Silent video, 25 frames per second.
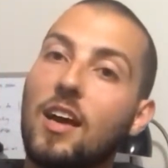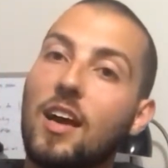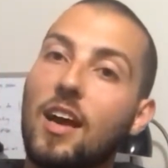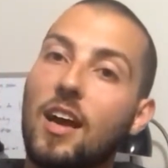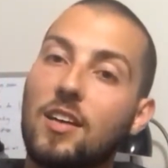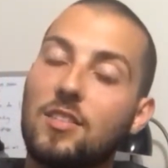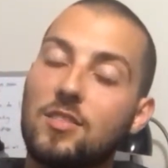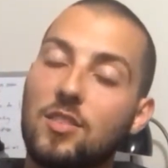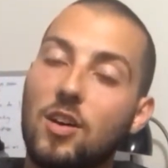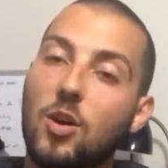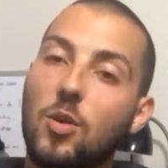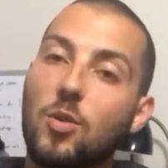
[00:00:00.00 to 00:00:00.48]

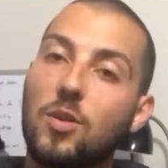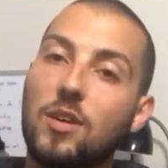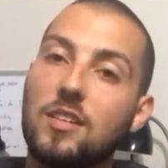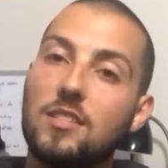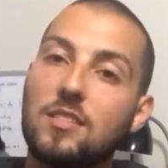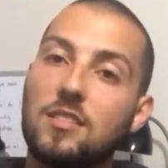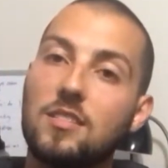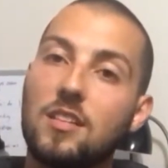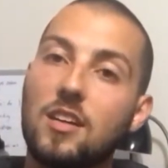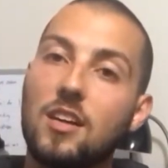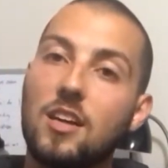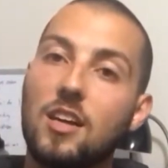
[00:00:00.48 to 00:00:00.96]
As
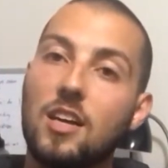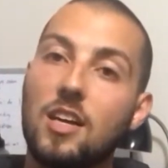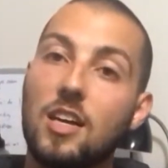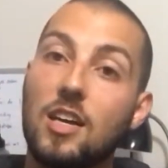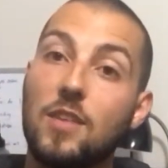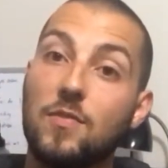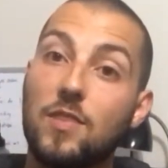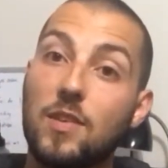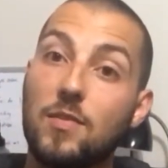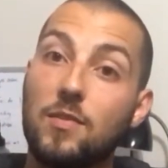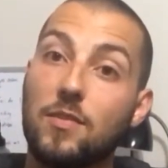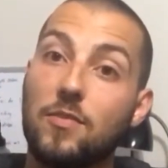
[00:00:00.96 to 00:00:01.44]
always,
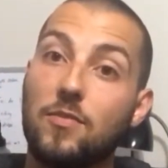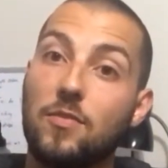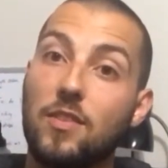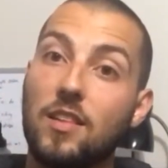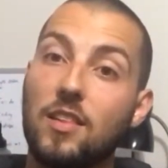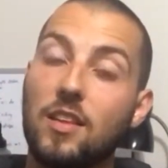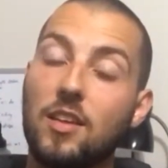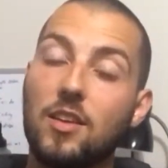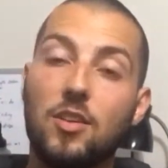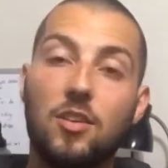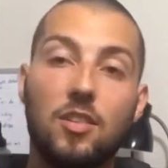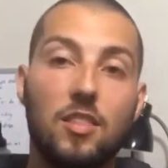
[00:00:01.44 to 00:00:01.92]
if you have a
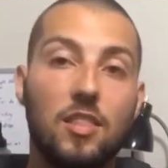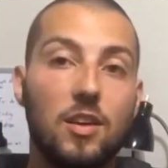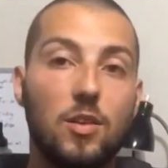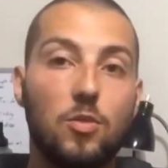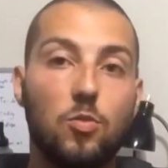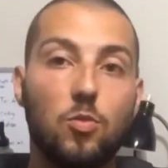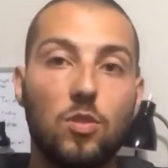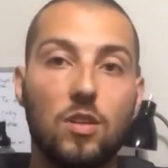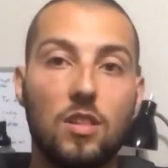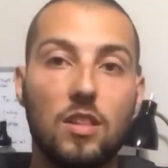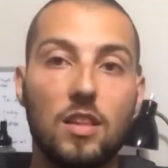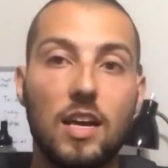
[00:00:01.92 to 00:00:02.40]
friend that you
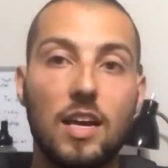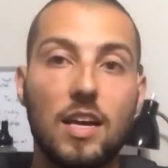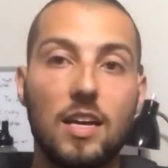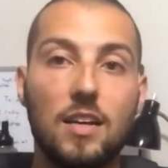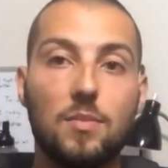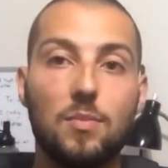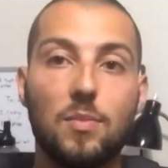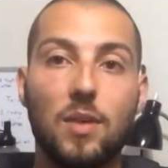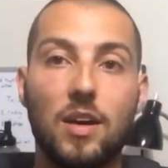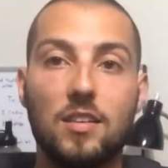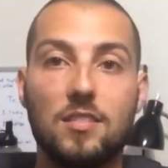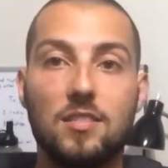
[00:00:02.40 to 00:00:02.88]
think would
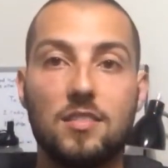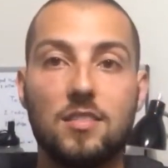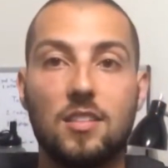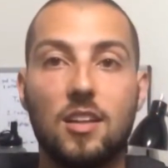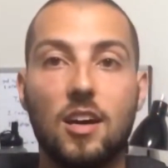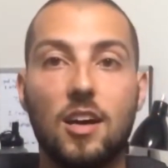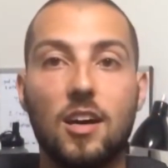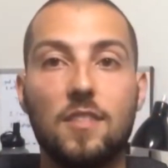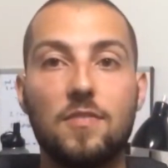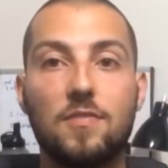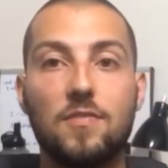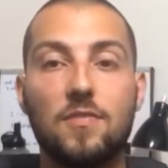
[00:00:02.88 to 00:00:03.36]
like my
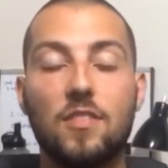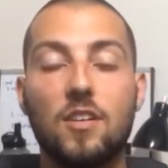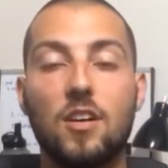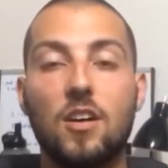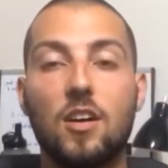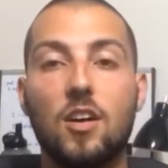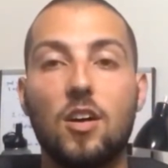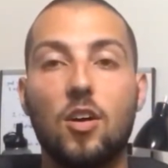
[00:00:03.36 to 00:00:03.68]
stuff